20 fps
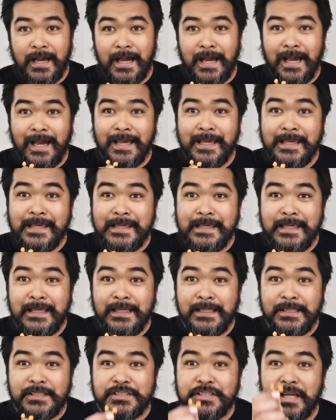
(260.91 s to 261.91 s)

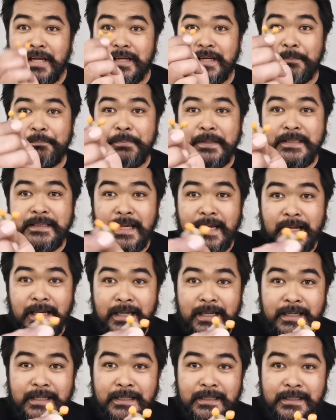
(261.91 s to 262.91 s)
Ahi charapita.
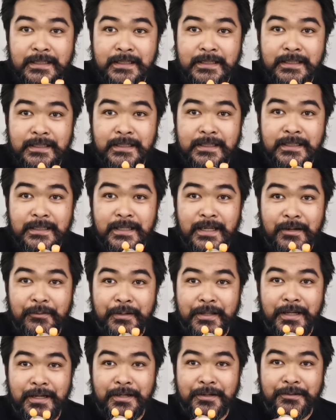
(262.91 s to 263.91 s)
There
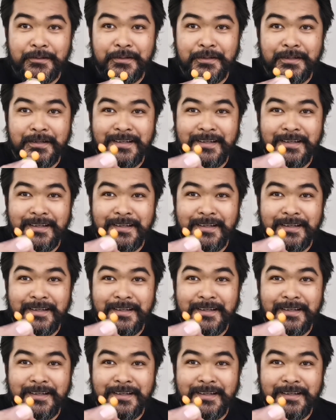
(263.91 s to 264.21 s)
we go.